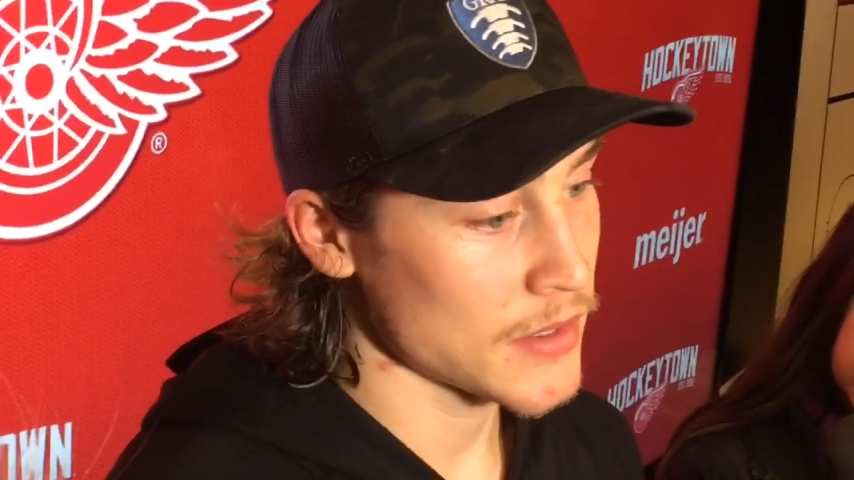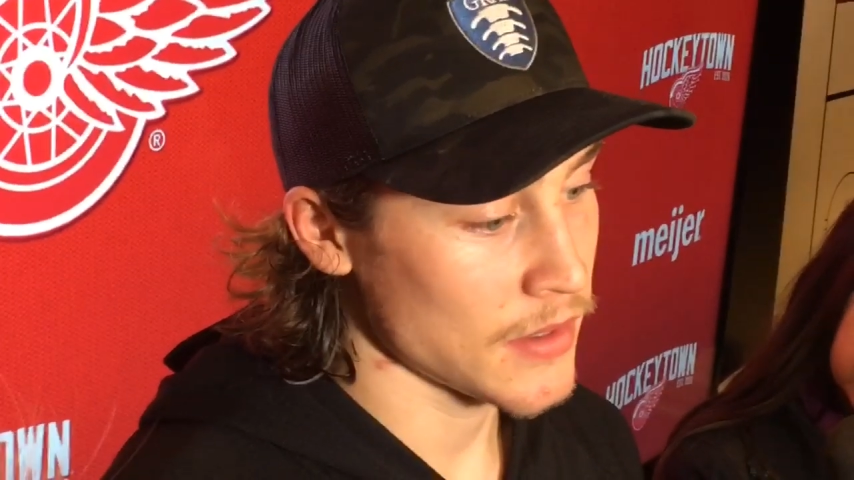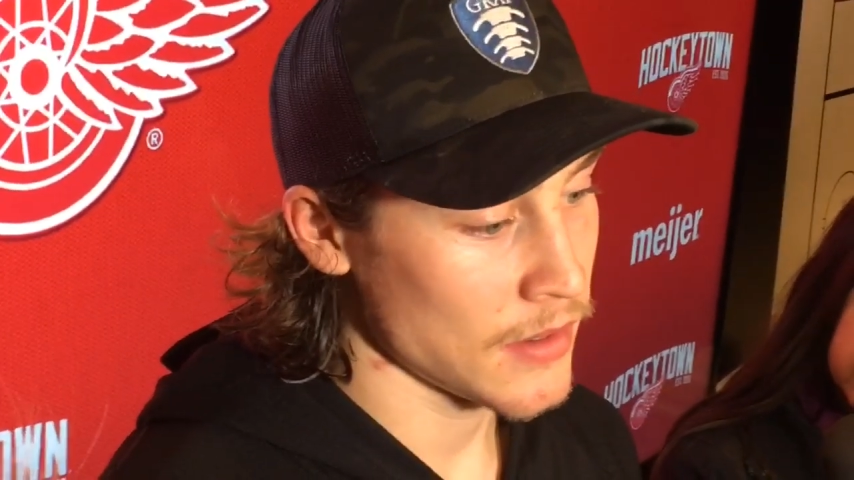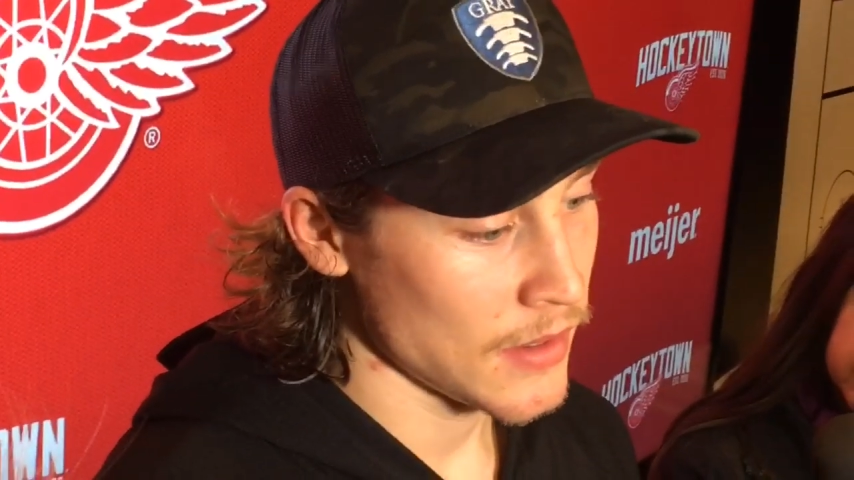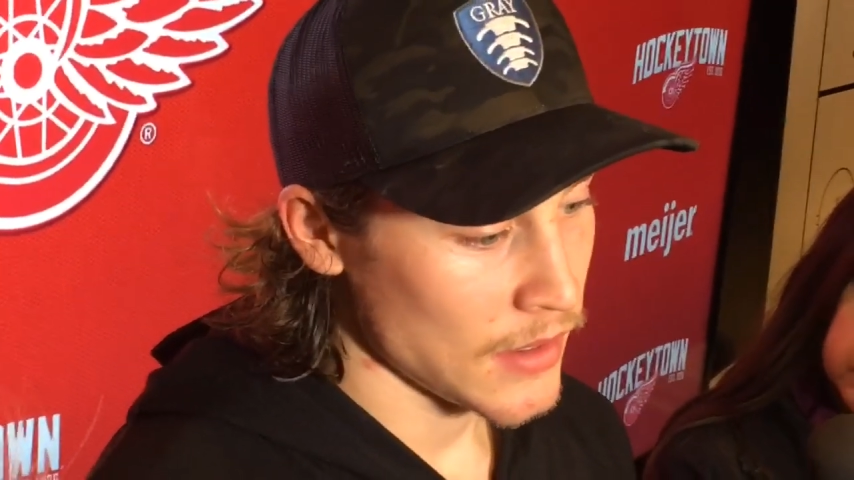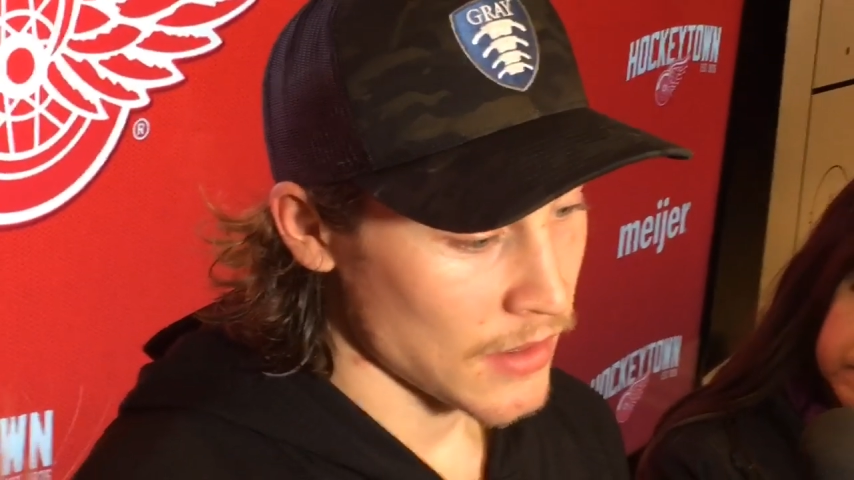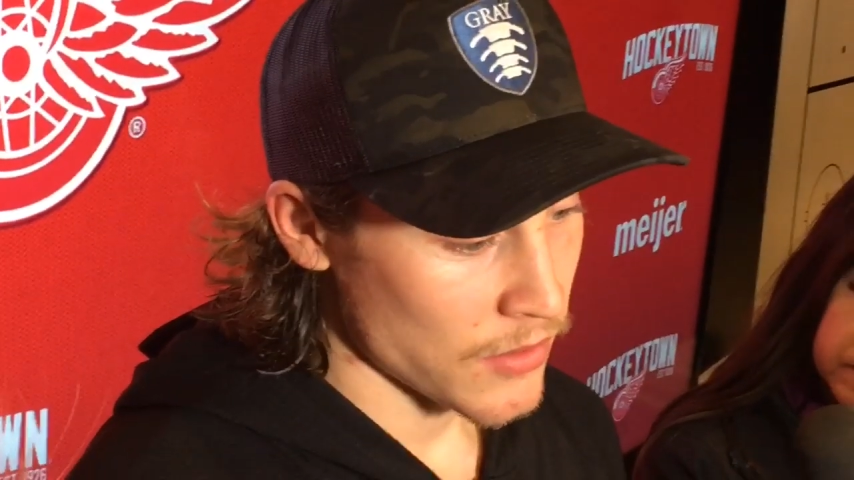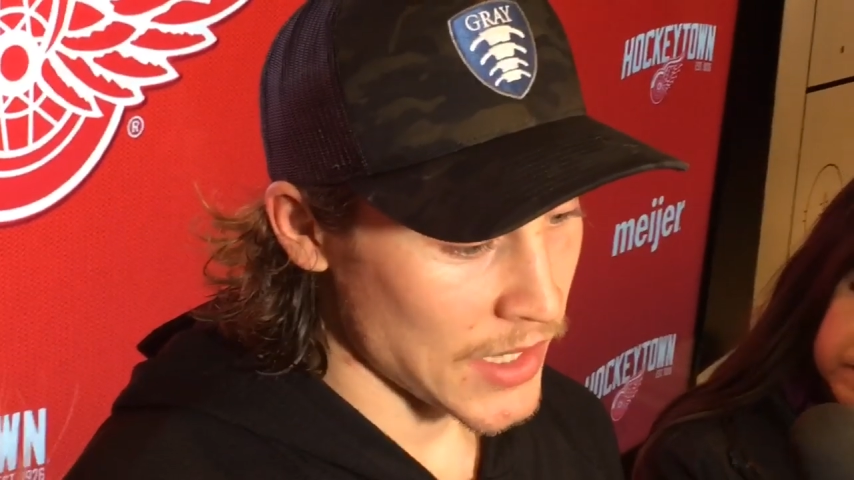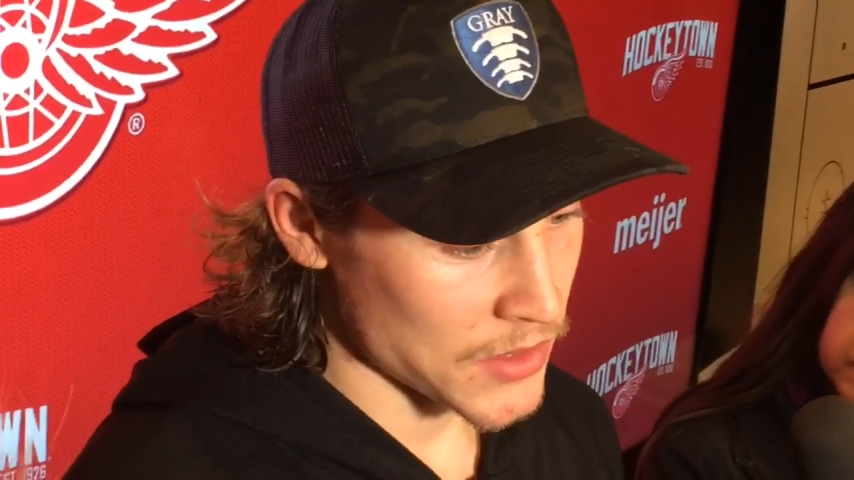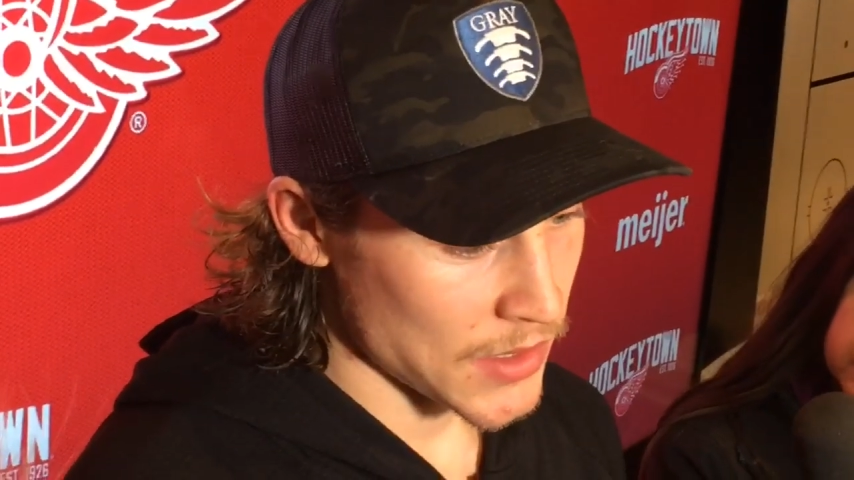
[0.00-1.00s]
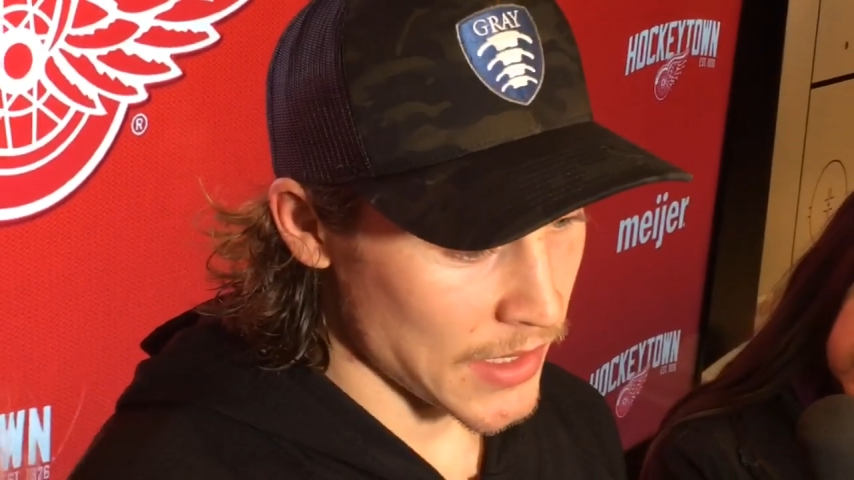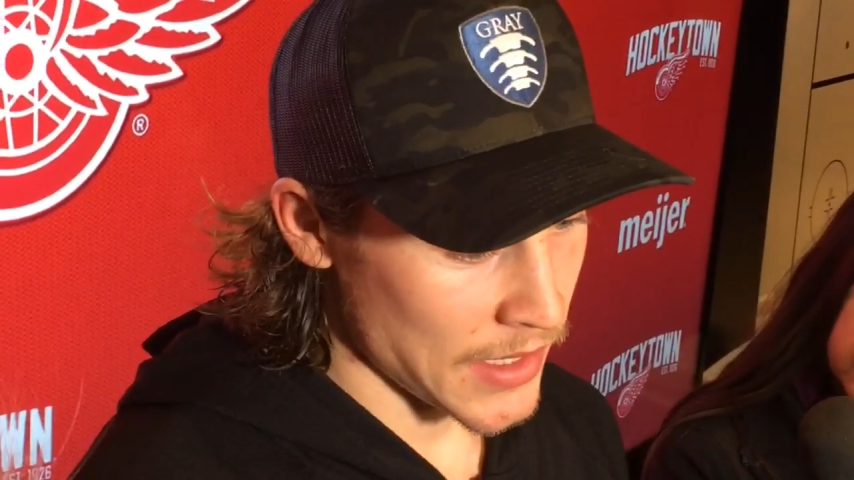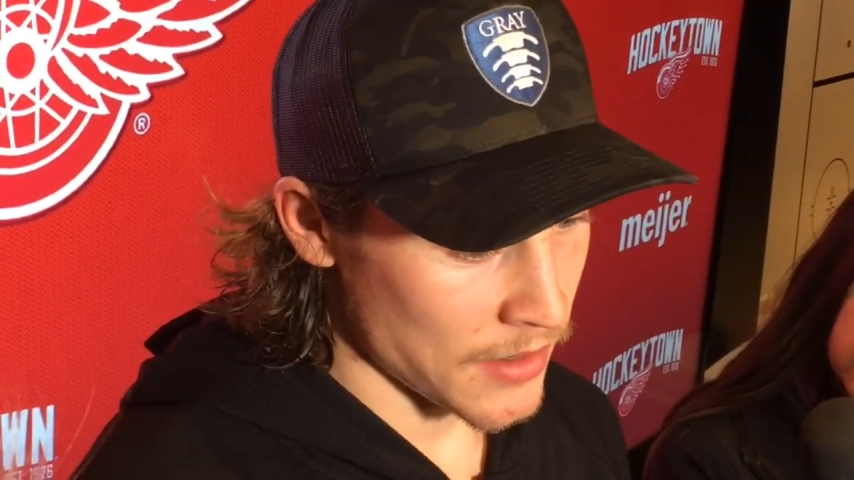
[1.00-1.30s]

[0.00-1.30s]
and crash the net.